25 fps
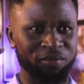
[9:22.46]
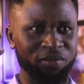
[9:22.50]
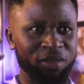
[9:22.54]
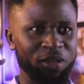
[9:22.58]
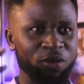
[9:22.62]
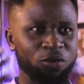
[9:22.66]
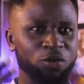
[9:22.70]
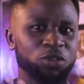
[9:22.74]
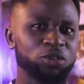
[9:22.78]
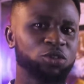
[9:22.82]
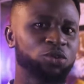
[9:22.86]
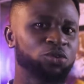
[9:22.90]

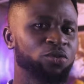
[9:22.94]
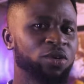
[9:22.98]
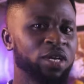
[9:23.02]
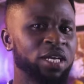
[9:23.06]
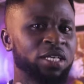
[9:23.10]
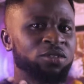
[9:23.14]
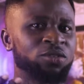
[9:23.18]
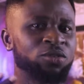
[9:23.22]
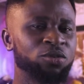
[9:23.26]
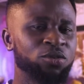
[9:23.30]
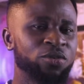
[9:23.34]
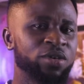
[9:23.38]
what you were
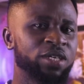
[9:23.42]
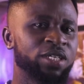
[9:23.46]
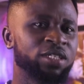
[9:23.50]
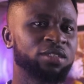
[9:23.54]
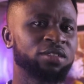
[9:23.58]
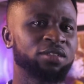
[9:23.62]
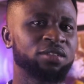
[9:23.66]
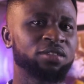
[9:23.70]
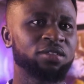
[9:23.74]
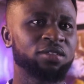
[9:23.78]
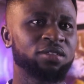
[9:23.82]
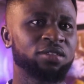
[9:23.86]
doing.
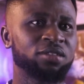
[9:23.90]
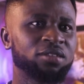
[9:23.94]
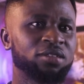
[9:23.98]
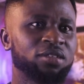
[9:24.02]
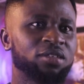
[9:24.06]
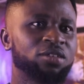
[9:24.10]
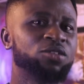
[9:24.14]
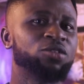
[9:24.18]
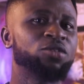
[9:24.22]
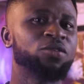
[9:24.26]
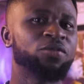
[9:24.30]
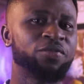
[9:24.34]

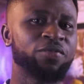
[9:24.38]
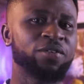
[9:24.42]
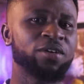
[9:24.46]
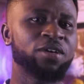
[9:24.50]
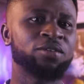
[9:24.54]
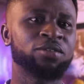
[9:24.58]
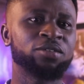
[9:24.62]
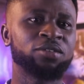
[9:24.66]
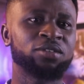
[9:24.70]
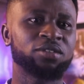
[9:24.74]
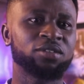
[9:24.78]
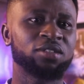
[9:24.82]
You
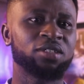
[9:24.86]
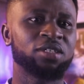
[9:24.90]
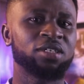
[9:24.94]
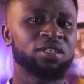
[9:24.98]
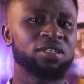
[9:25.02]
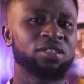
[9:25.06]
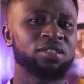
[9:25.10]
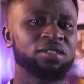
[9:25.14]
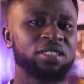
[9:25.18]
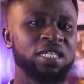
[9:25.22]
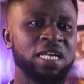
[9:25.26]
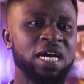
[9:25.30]
failed.
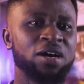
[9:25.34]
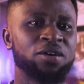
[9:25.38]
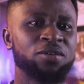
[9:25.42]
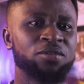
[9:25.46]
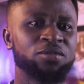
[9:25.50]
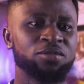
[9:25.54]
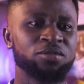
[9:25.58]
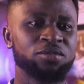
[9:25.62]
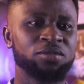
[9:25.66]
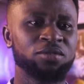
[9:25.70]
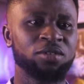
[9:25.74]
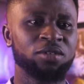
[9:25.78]

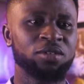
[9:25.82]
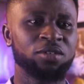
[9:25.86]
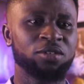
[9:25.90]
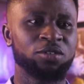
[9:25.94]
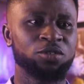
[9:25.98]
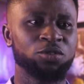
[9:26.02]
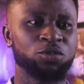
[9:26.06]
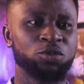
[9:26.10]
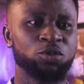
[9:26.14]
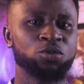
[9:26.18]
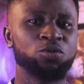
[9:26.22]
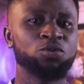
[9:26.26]
Now
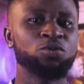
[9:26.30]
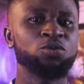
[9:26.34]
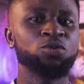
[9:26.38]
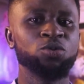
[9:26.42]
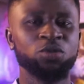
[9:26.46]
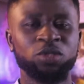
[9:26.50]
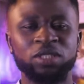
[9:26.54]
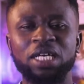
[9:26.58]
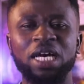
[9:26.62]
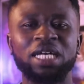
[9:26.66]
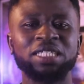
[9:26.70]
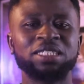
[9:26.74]
you
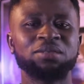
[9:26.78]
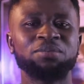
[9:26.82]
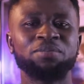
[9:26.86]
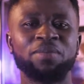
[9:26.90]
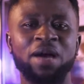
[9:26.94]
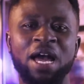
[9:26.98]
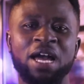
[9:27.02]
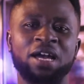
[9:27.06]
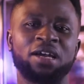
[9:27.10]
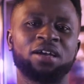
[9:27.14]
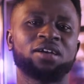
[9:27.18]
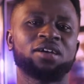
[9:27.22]
sat
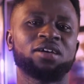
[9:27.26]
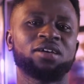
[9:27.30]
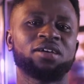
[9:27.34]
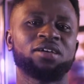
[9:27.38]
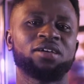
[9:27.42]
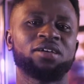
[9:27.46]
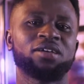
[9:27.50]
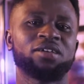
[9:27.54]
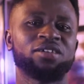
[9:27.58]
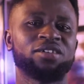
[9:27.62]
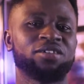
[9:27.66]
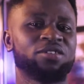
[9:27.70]
back.
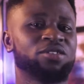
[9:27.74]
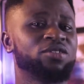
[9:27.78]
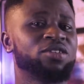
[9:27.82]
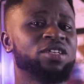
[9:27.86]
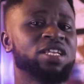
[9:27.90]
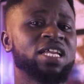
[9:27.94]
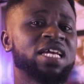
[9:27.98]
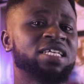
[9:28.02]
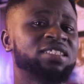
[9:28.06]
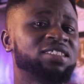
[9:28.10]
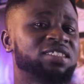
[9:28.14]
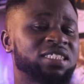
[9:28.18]
You
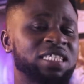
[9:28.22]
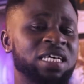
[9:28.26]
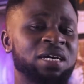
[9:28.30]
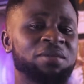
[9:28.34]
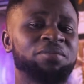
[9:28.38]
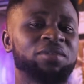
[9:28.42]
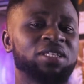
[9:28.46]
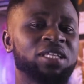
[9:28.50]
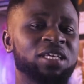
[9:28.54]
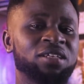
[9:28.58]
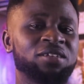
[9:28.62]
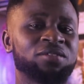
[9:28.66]
learned
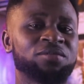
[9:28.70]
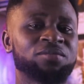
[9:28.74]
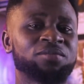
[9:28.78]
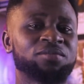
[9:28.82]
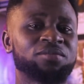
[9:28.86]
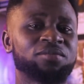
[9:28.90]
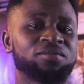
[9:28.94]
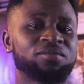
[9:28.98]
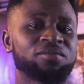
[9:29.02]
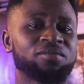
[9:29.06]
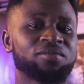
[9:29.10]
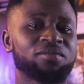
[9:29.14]
something.
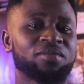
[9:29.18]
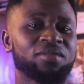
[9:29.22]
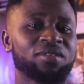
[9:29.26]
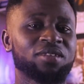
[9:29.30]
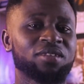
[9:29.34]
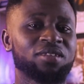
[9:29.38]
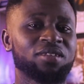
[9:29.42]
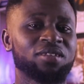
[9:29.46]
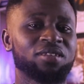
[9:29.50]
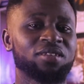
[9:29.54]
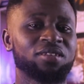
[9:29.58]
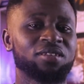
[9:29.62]

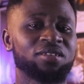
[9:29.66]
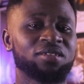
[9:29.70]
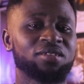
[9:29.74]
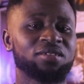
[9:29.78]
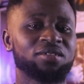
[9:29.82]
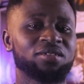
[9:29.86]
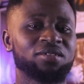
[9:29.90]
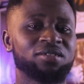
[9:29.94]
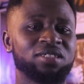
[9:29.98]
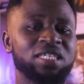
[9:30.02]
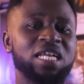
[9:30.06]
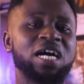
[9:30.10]

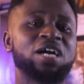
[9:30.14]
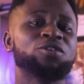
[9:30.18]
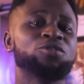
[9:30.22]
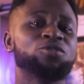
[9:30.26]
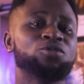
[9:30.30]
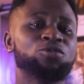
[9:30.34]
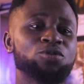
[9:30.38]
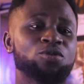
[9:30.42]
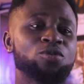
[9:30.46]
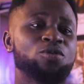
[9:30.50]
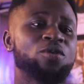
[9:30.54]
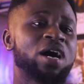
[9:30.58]
Now you
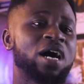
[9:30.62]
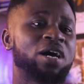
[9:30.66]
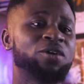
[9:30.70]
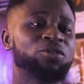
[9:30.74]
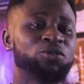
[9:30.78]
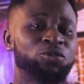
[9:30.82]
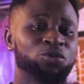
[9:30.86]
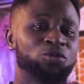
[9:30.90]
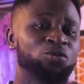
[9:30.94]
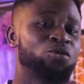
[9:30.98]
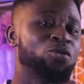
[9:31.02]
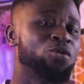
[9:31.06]
know how
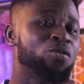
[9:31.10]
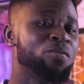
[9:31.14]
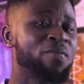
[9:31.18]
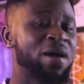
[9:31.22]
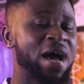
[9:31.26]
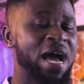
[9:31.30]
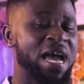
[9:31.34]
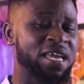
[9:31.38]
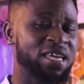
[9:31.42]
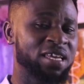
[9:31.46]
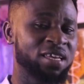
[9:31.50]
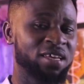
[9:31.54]
to go
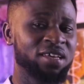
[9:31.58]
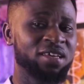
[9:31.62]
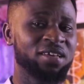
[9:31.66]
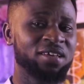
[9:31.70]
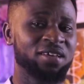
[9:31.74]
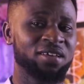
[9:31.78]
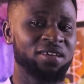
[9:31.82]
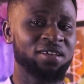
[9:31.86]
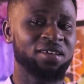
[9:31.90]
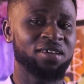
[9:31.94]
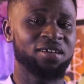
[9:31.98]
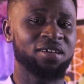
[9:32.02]
by.
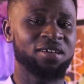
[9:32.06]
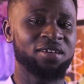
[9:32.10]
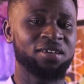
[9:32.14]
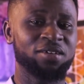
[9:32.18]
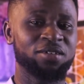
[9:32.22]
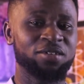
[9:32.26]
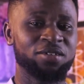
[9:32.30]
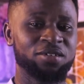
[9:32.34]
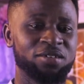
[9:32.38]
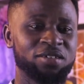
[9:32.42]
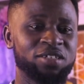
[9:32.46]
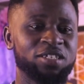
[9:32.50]

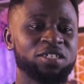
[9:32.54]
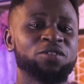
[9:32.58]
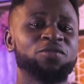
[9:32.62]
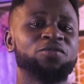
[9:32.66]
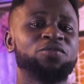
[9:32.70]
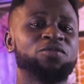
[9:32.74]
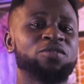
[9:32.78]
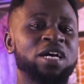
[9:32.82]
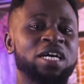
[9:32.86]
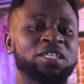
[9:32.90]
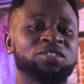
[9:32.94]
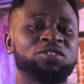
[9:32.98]
If
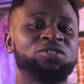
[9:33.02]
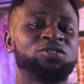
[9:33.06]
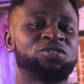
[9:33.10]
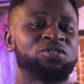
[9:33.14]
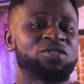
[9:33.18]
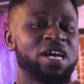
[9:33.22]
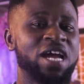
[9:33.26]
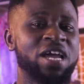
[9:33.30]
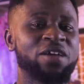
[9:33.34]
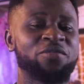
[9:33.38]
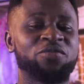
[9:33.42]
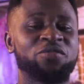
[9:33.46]
you are to
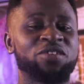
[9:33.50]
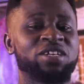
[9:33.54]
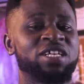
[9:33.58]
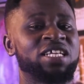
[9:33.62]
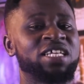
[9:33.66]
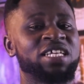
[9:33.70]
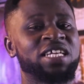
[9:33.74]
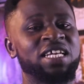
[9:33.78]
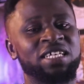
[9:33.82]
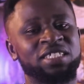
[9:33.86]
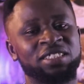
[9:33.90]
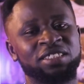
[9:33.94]
try for the
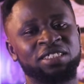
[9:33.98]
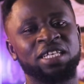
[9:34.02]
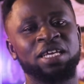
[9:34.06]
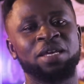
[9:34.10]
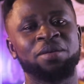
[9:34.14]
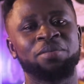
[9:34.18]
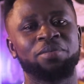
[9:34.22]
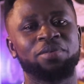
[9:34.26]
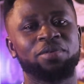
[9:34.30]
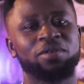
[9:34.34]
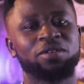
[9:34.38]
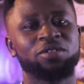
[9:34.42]
next step,
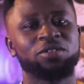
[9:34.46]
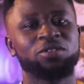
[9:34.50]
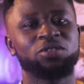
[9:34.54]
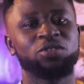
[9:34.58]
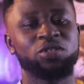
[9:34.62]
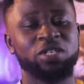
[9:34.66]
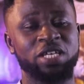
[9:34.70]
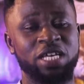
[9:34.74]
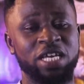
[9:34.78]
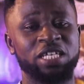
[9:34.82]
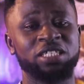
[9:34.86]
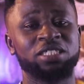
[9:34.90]

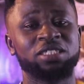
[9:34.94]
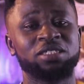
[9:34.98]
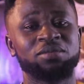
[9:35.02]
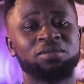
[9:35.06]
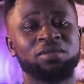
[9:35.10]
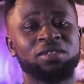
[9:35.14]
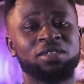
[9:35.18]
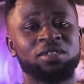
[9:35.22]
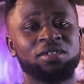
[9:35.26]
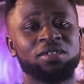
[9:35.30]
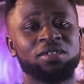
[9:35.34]
you get me.